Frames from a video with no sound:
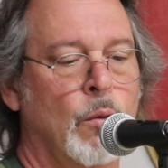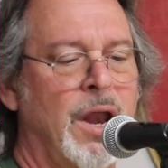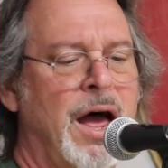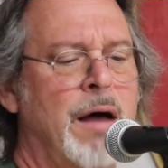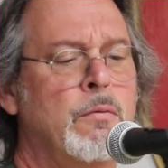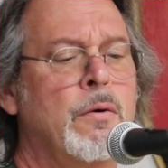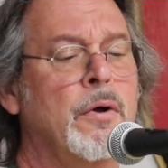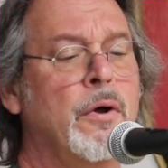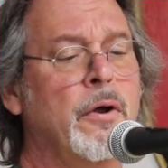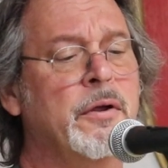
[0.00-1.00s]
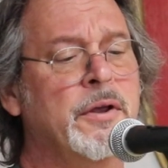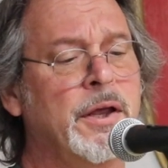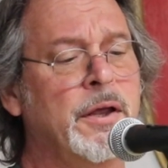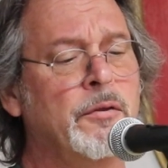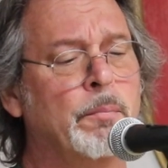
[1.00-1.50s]
Well, I work
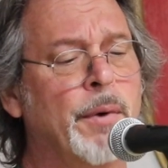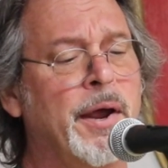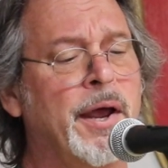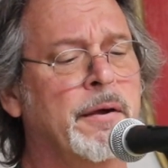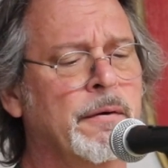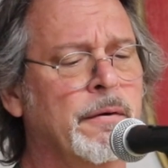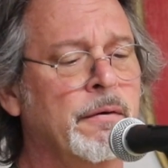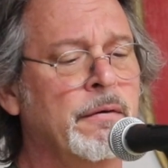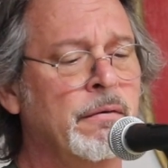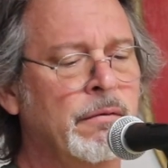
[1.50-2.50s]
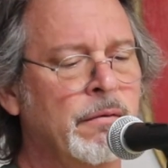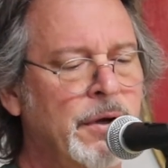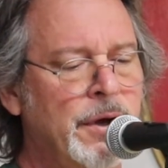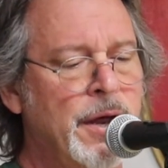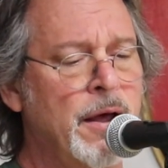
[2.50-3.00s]
in the breaker
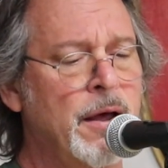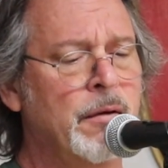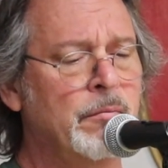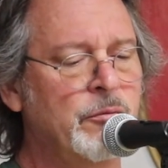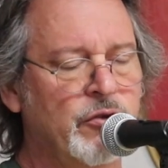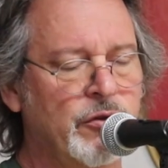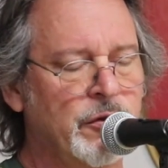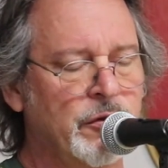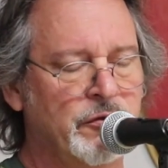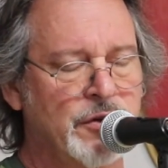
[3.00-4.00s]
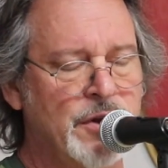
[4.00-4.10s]
and I'm just